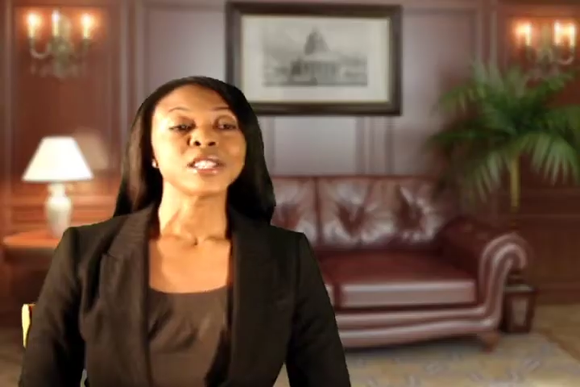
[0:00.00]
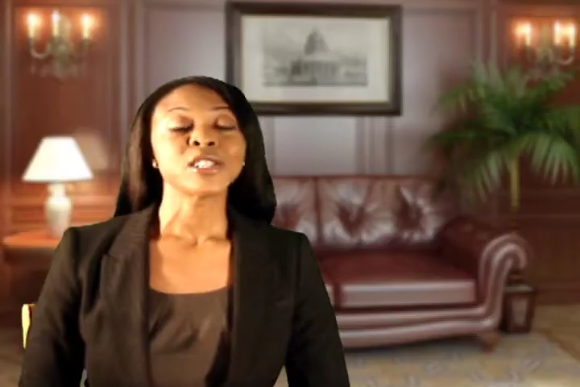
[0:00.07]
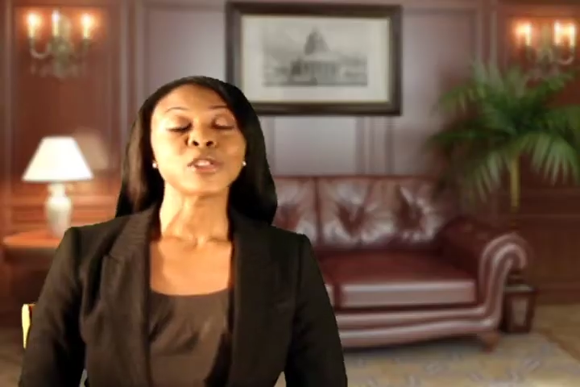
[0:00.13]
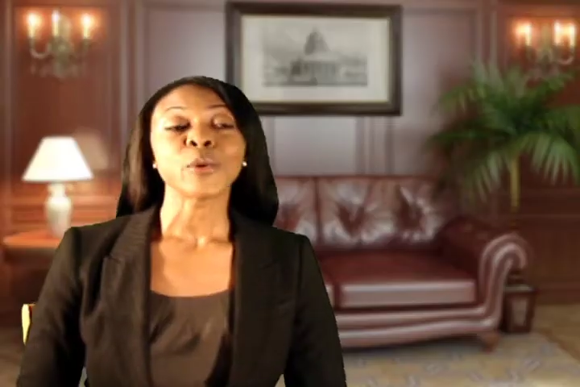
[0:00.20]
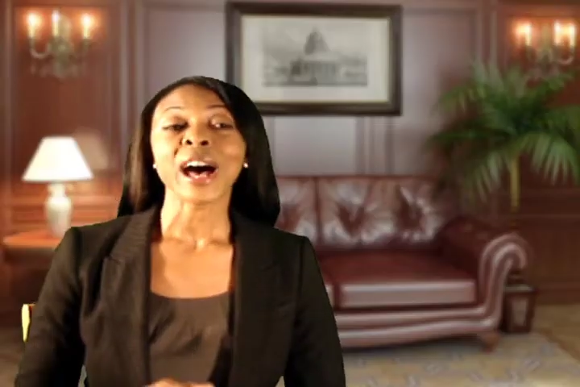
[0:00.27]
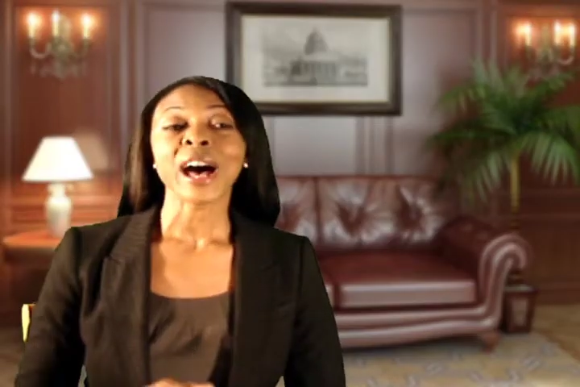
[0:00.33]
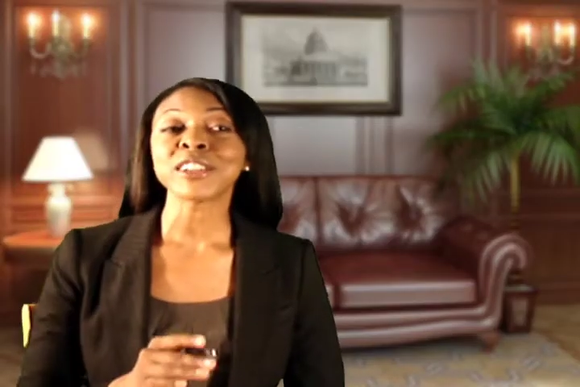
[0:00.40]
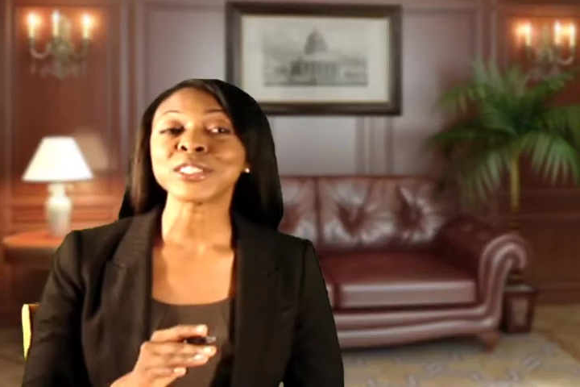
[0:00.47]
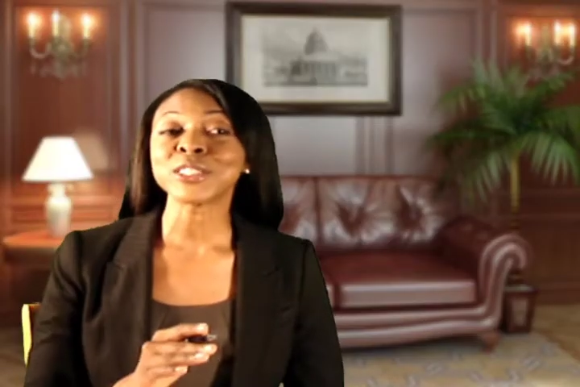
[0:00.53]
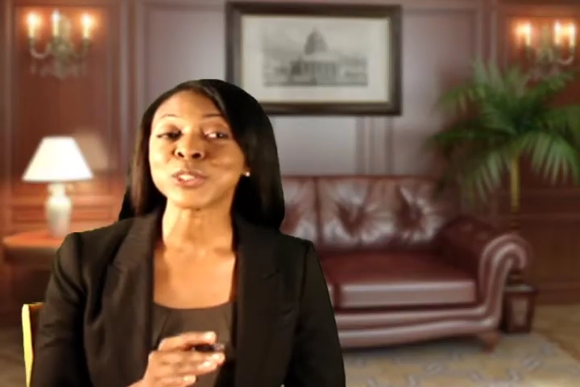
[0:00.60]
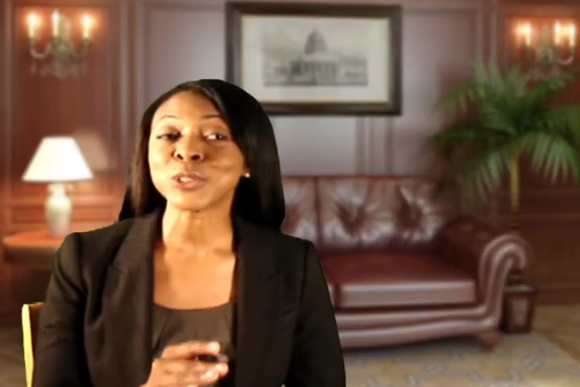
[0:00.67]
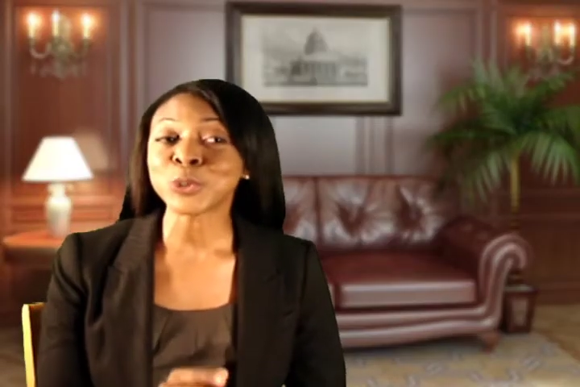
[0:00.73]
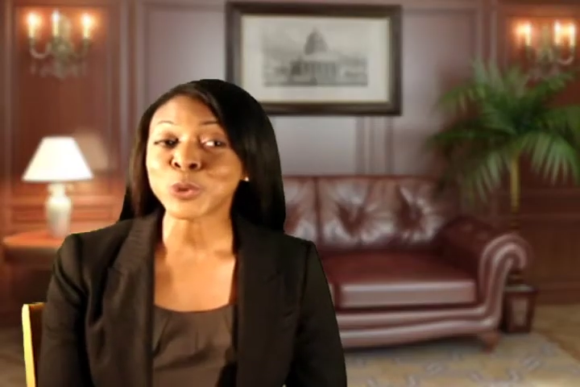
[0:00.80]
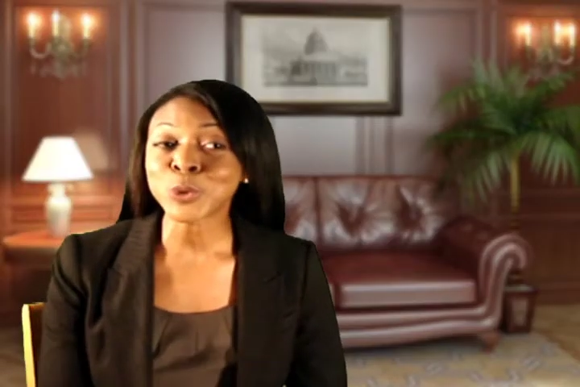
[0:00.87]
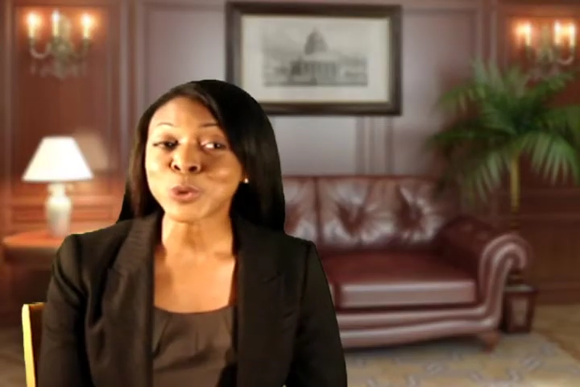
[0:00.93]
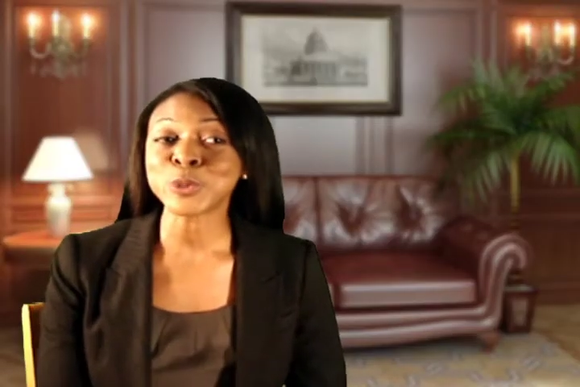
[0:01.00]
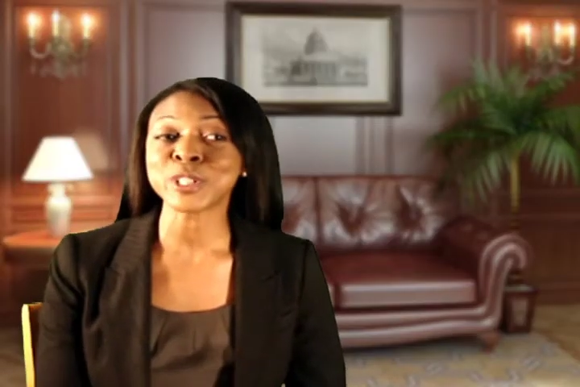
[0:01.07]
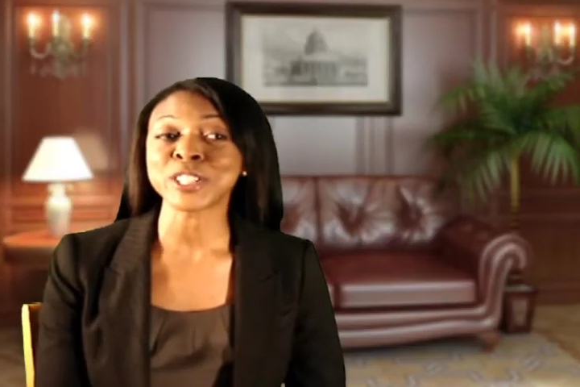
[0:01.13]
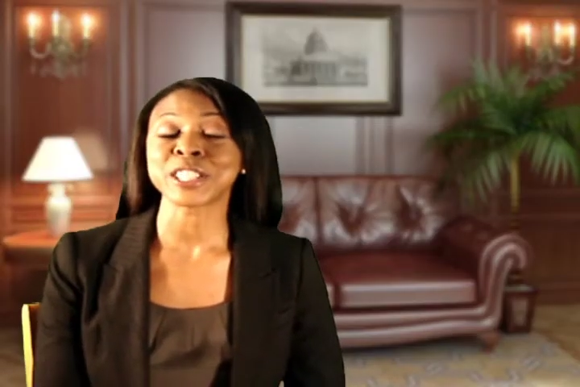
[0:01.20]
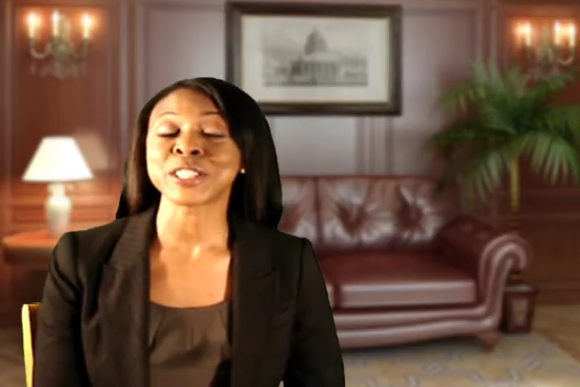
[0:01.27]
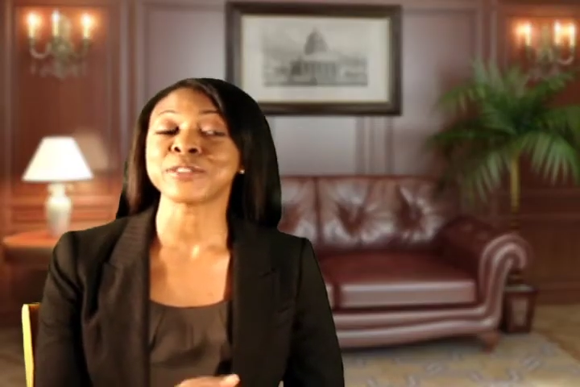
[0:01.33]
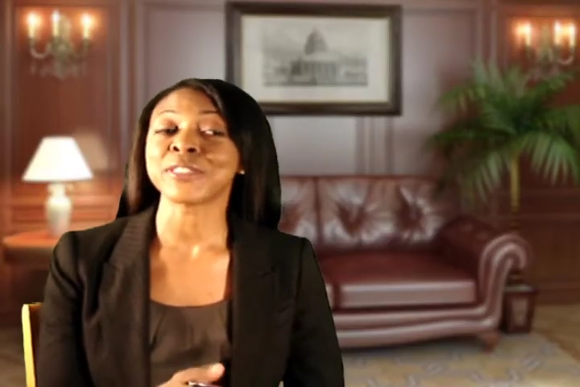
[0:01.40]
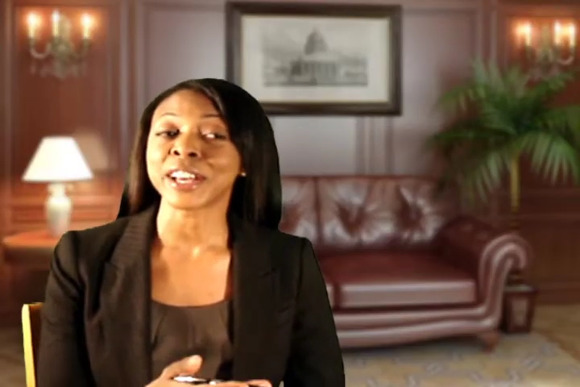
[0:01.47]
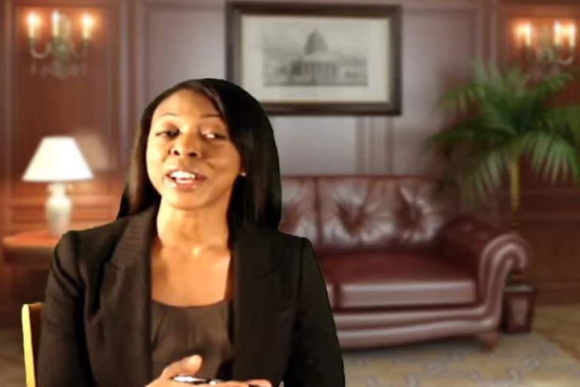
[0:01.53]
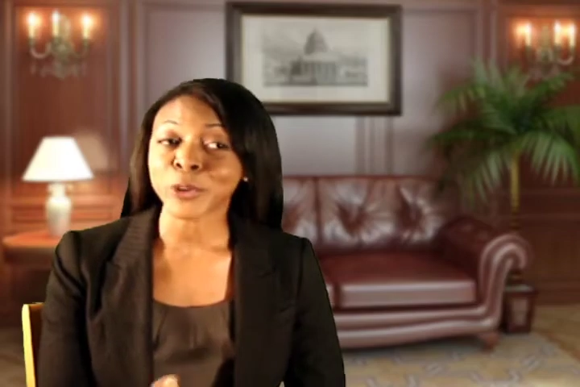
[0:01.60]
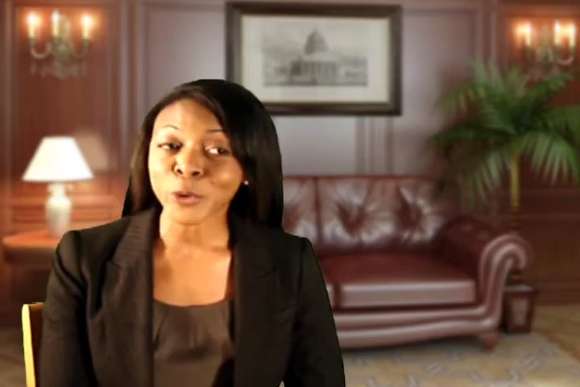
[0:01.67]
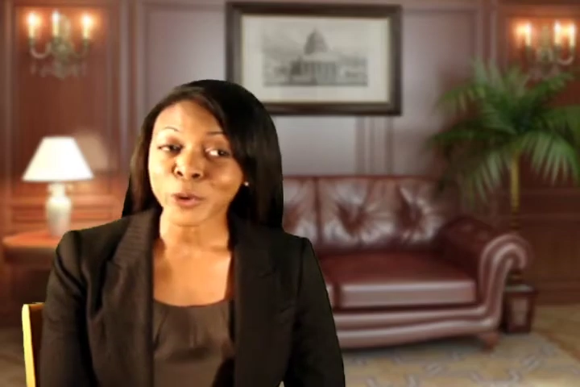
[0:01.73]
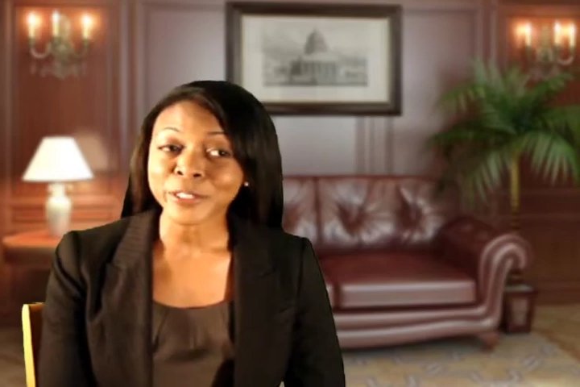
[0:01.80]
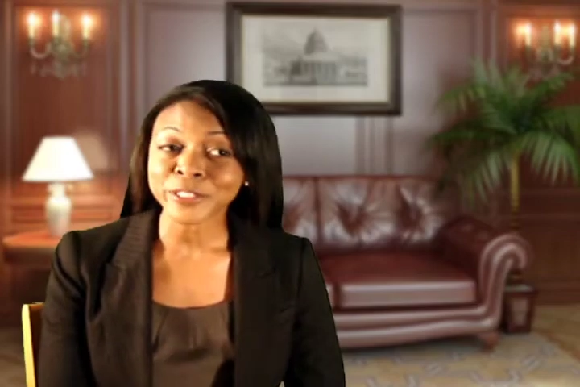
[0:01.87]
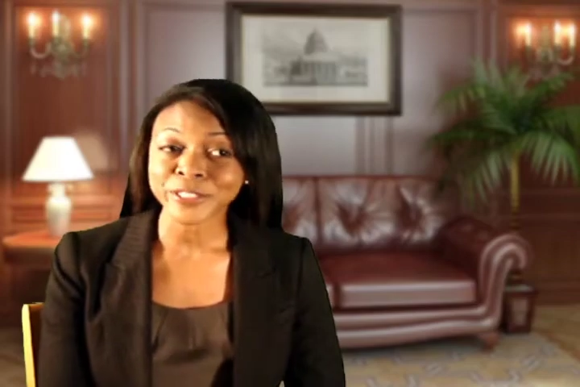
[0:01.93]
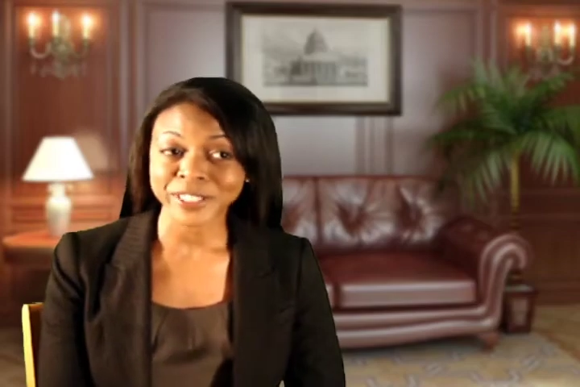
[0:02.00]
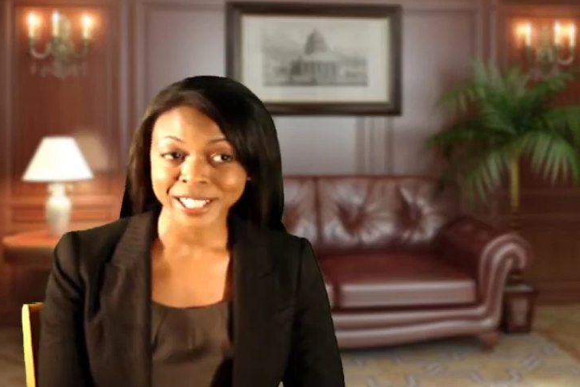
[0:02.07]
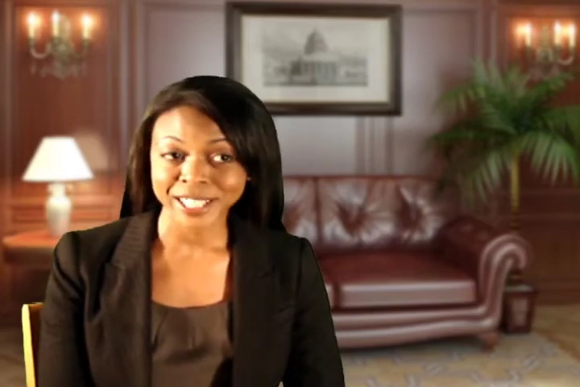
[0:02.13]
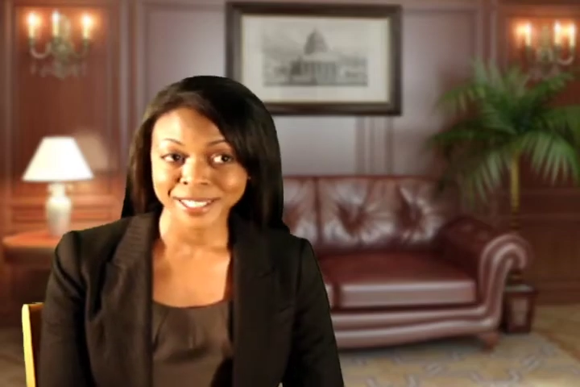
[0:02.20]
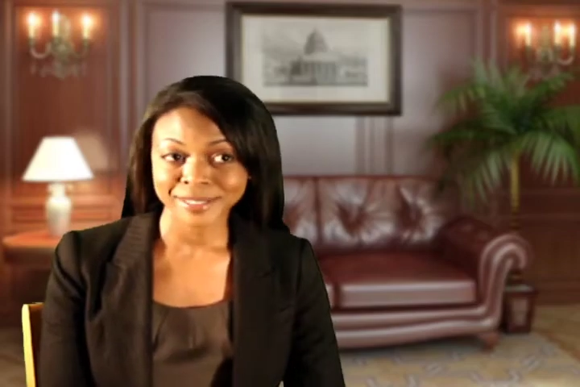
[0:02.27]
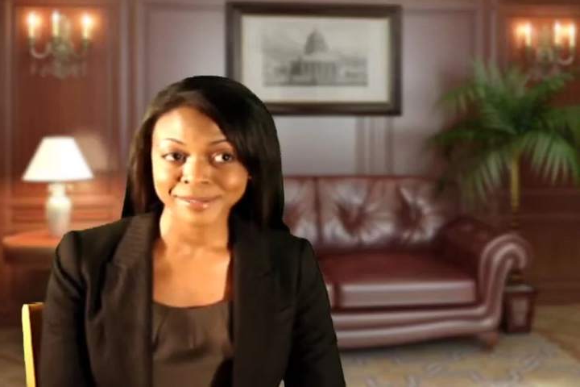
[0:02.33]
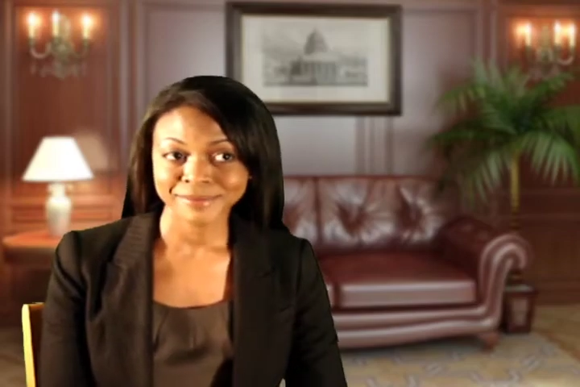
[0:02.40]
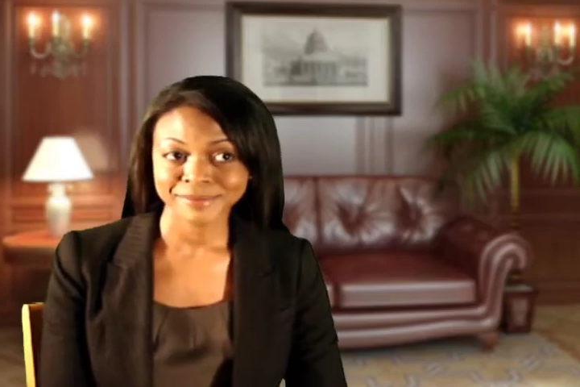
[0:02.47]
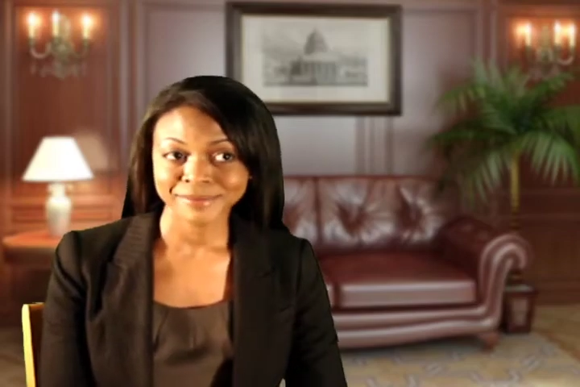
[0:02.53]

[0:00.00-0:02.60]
So how do you justify your fee?